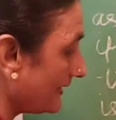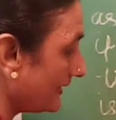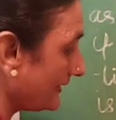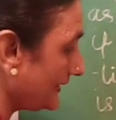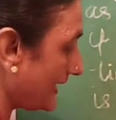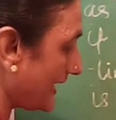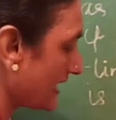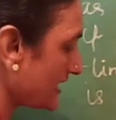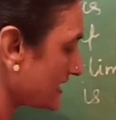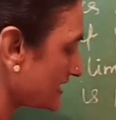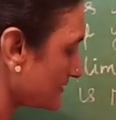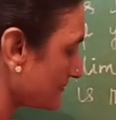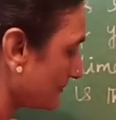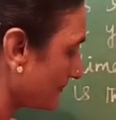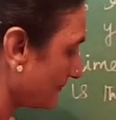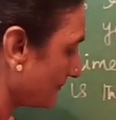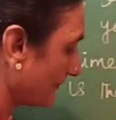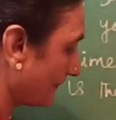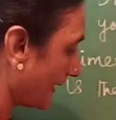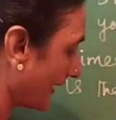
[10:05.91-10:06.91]
A's
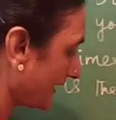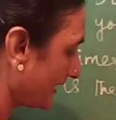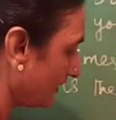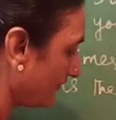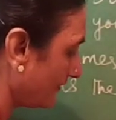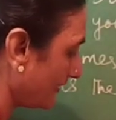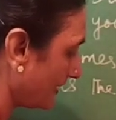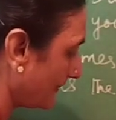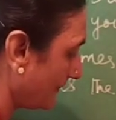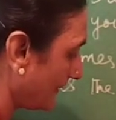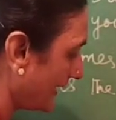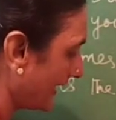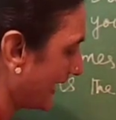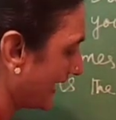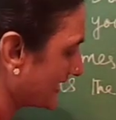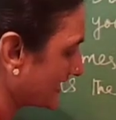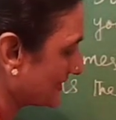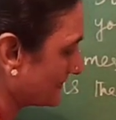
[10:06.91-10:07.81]
money will be x